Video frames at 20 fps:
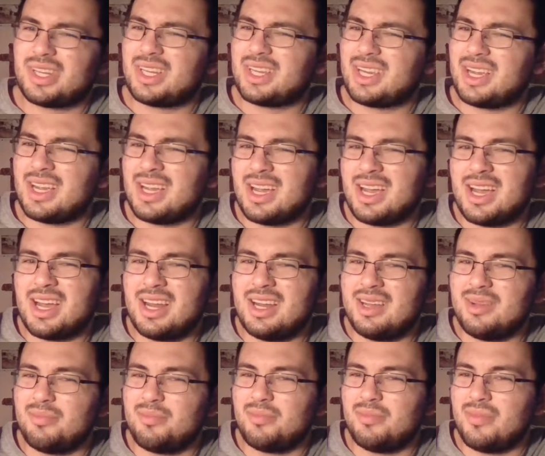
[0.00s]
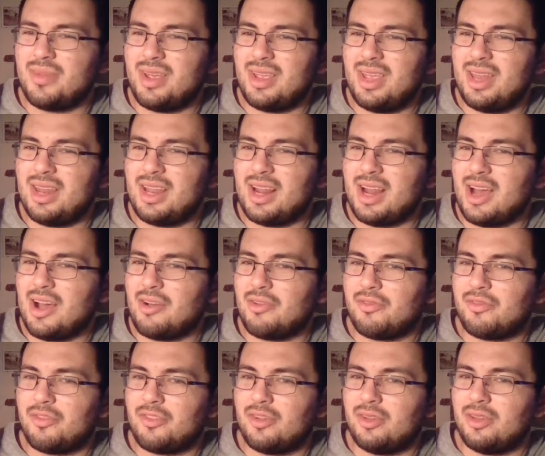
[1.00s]
kind of in and
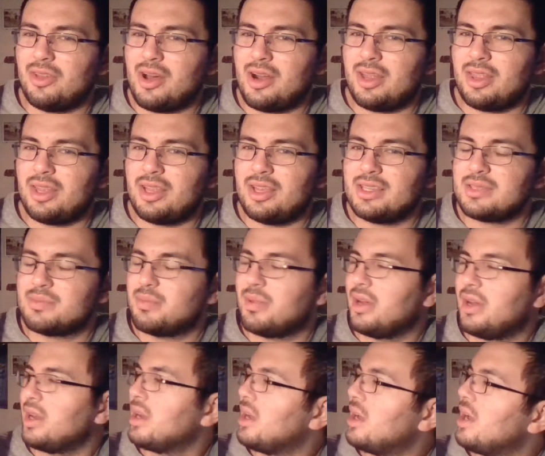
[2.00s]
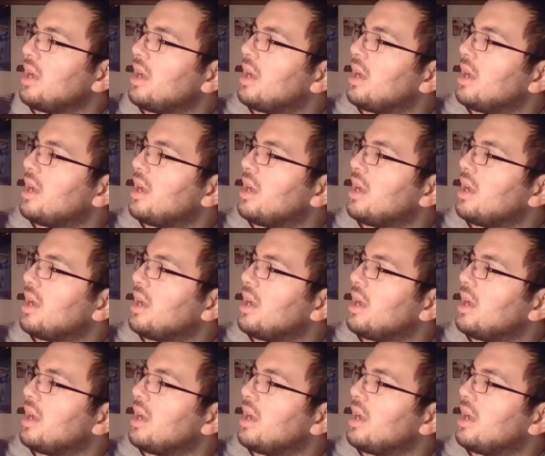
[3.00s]
out for a lot of these, but